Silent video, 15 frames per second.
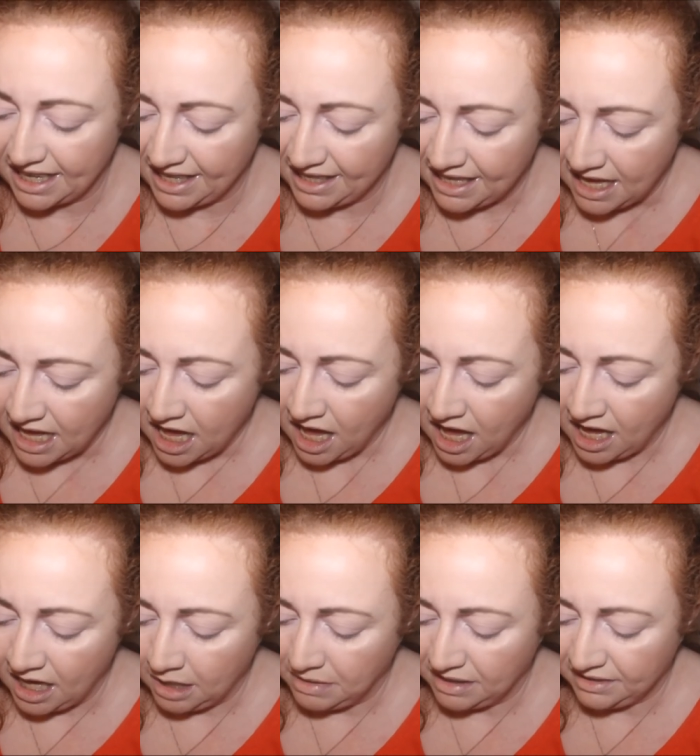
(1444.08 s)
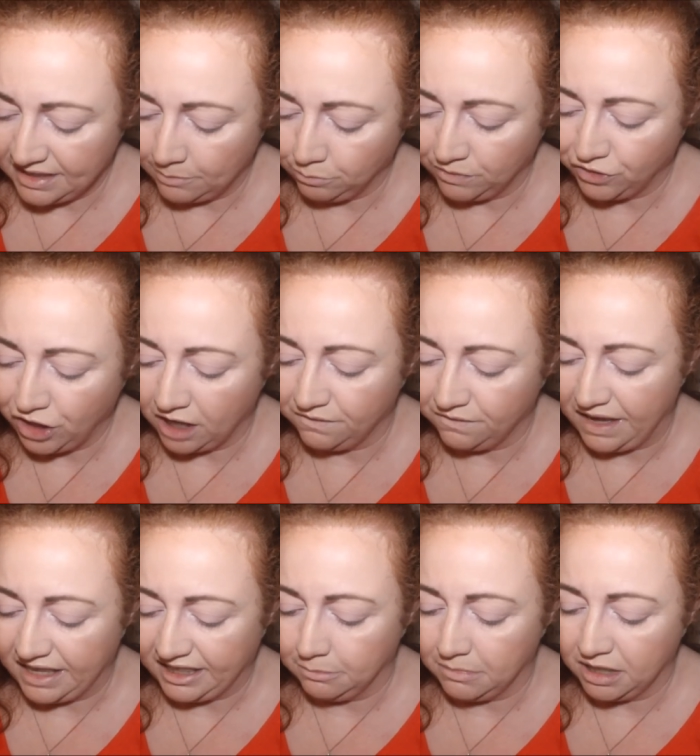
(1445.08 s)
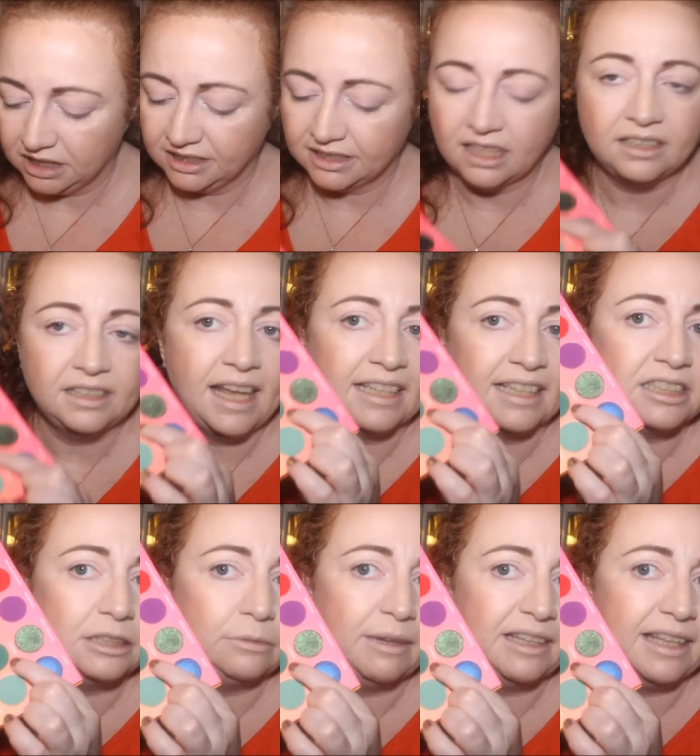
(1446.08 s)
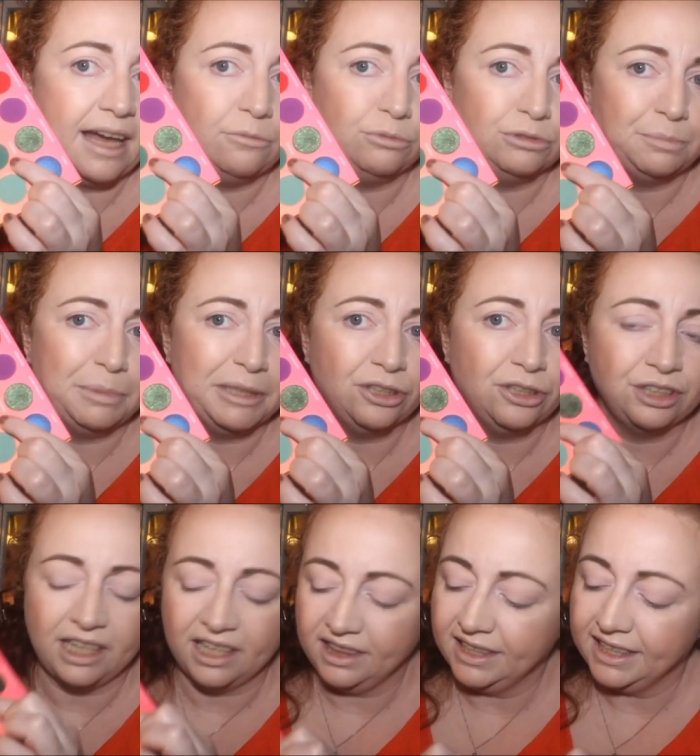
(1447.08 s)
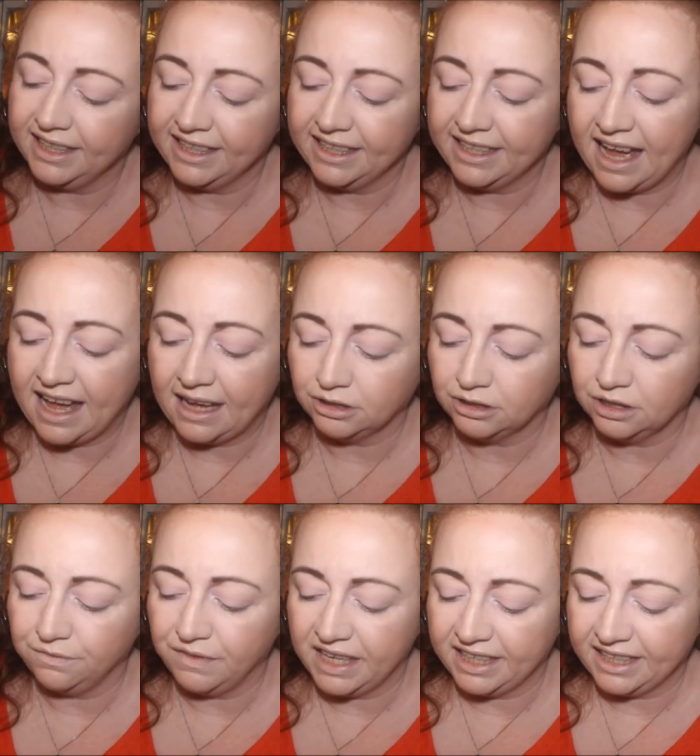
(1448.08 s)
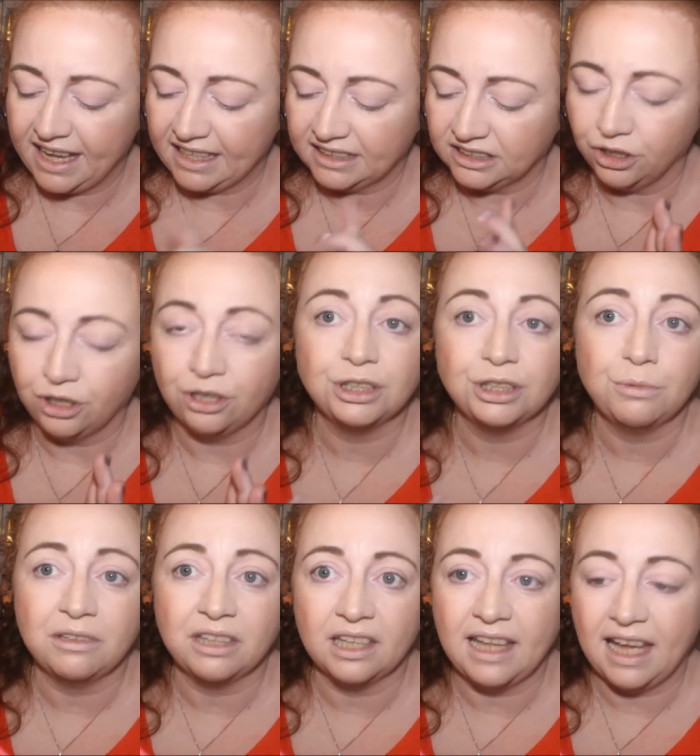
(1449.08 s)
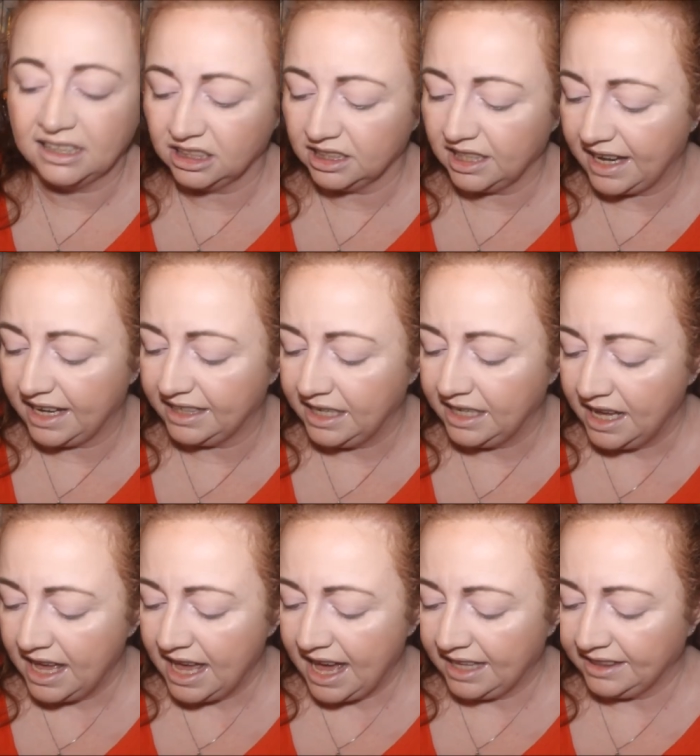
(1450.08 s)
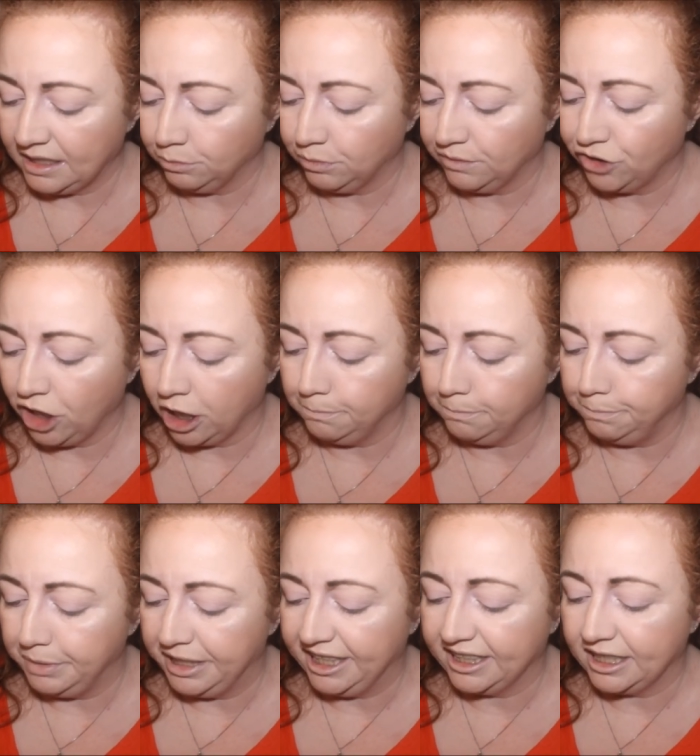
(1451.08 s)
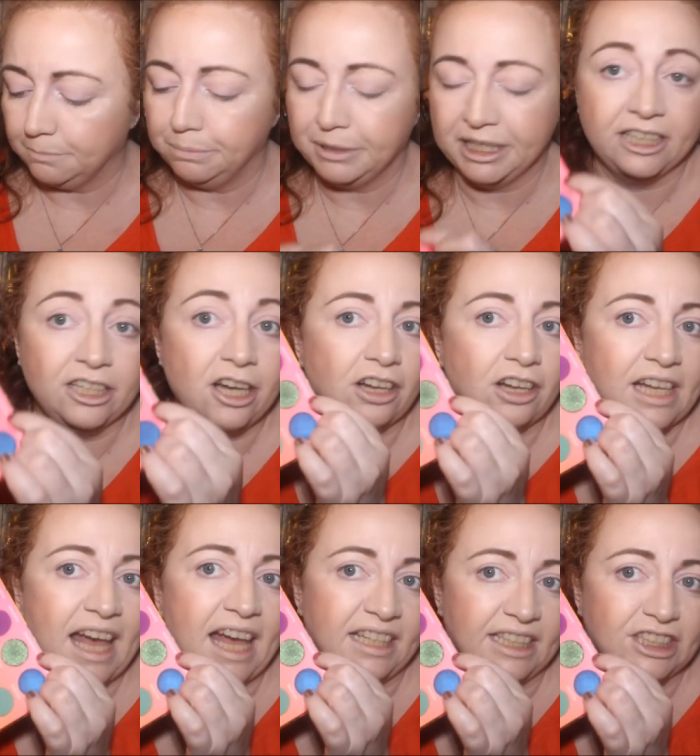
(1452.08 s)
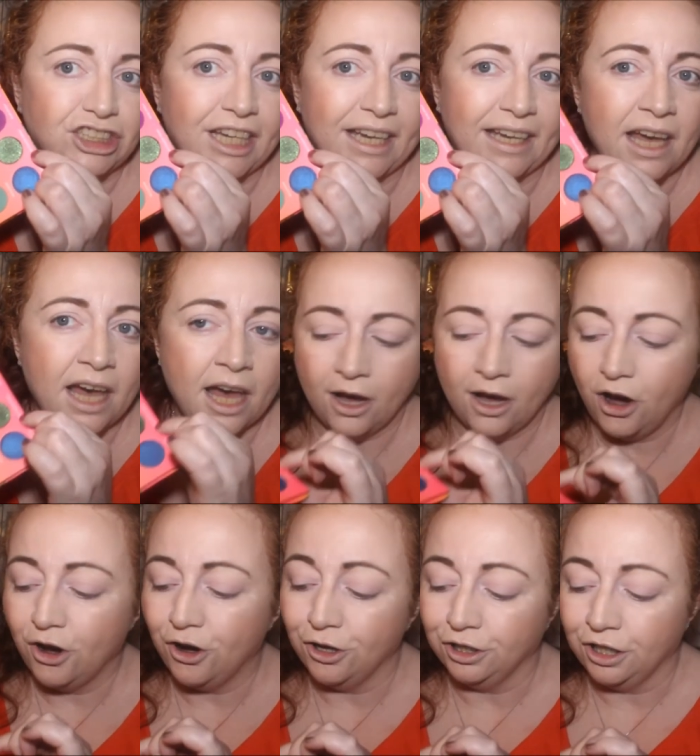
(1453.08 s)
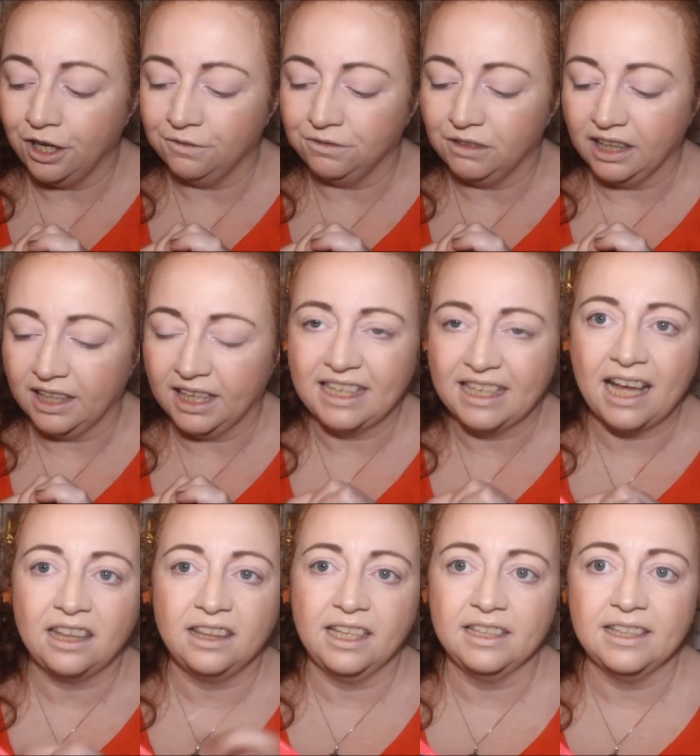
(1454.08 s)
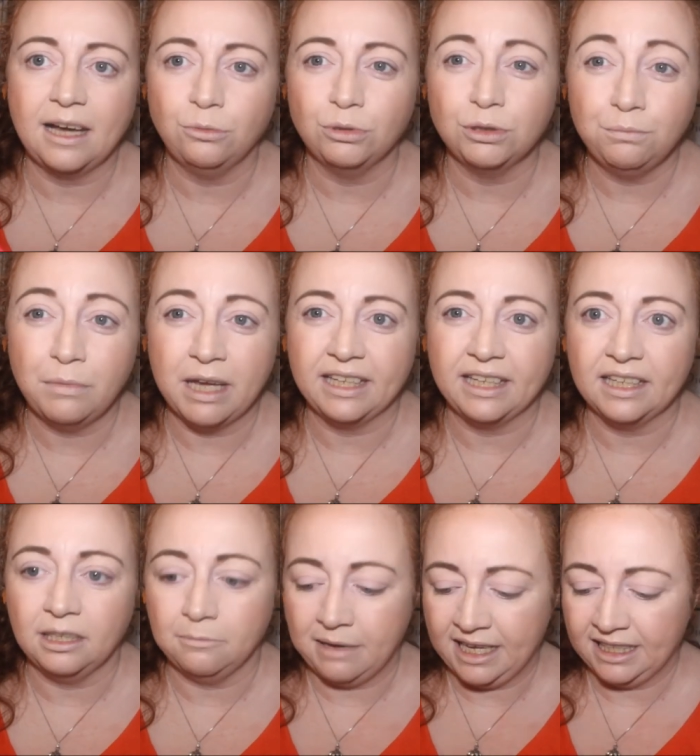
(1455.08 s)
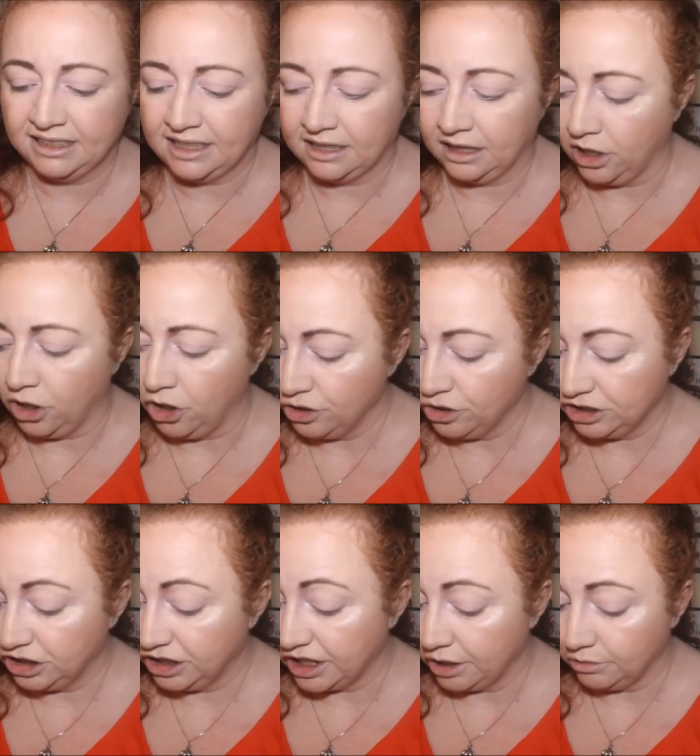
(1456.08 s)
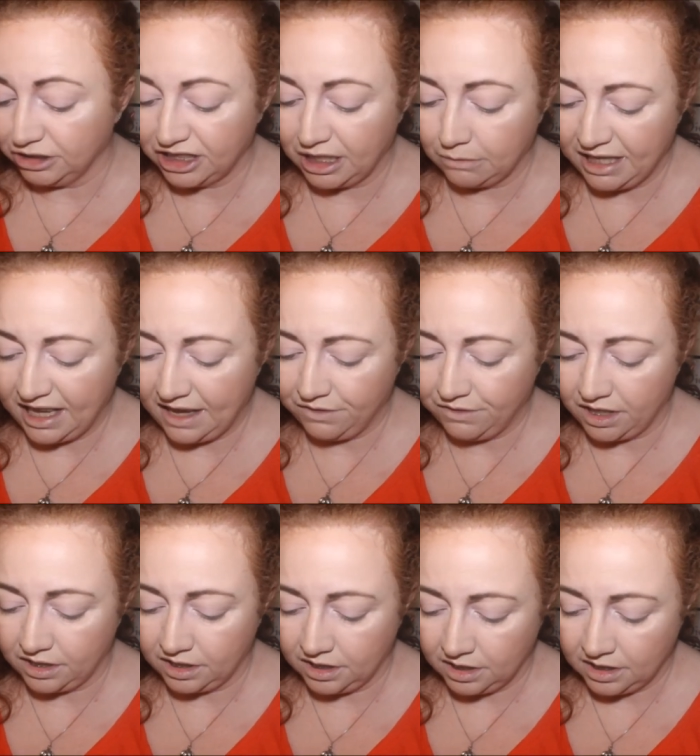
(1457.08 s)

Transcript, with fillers: it um, and then we've got Venomous next to it that would be good in the outer V and also on the lash line and then we've got Big Peacock Energy all over the lid I think that would make an amazing look so shall we have a